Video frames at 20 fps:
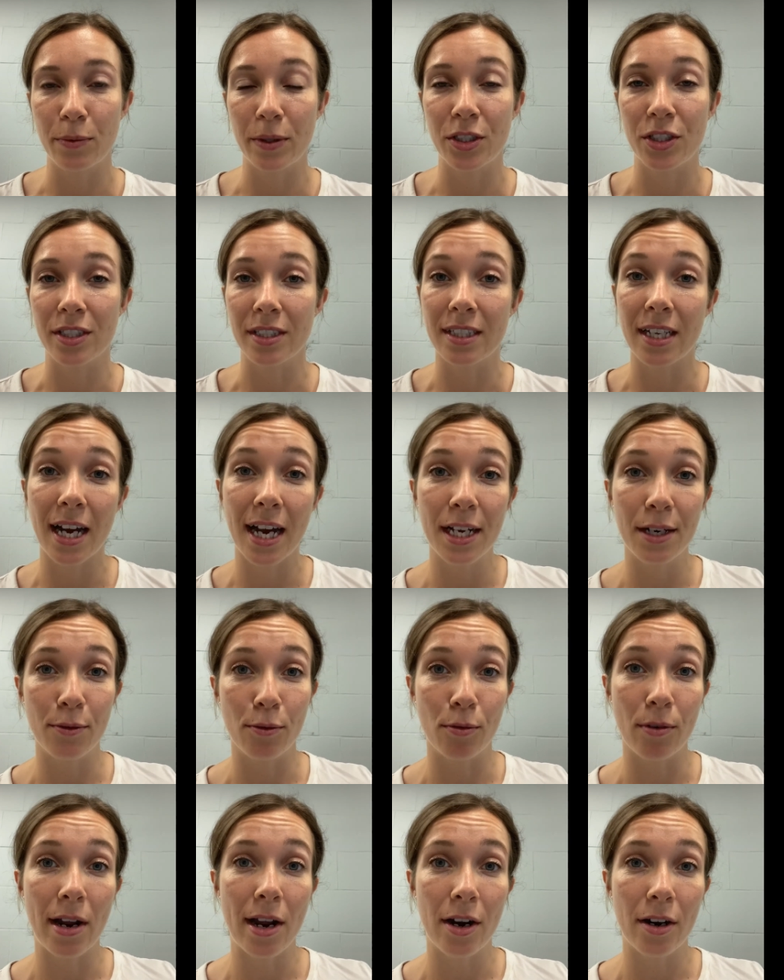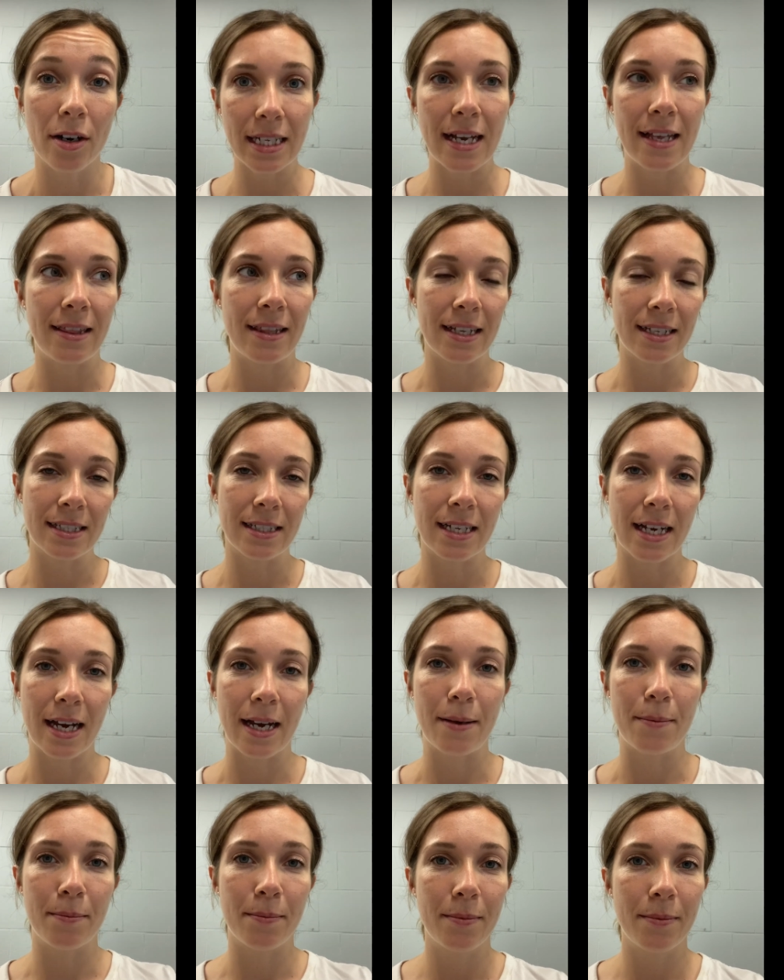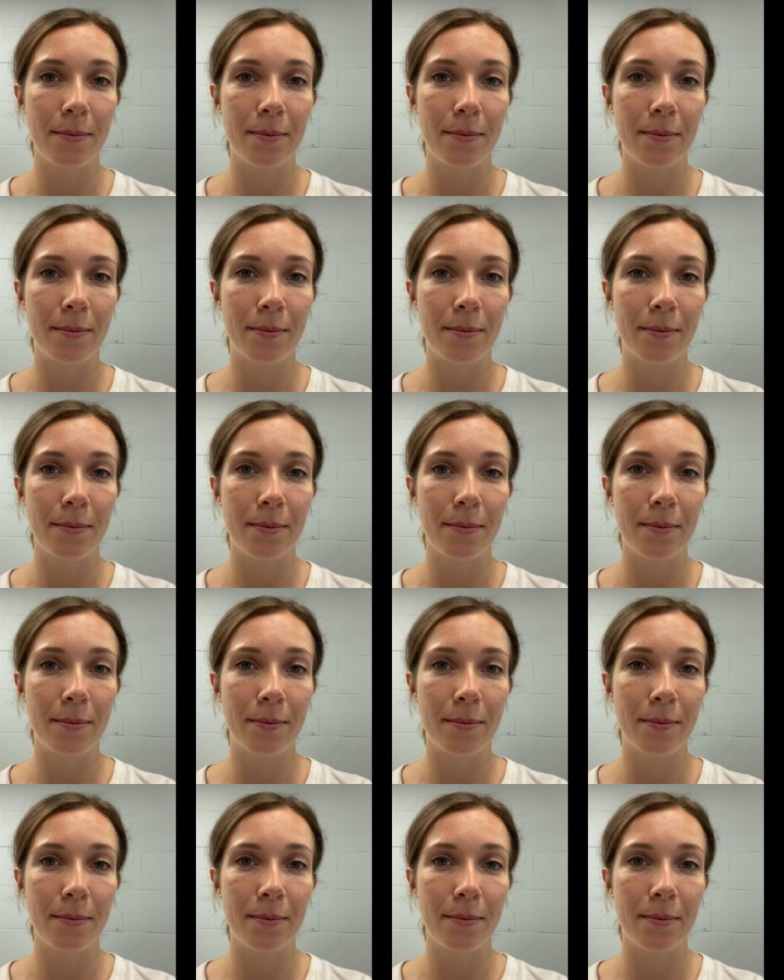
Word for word: which is kind of rare. And this time,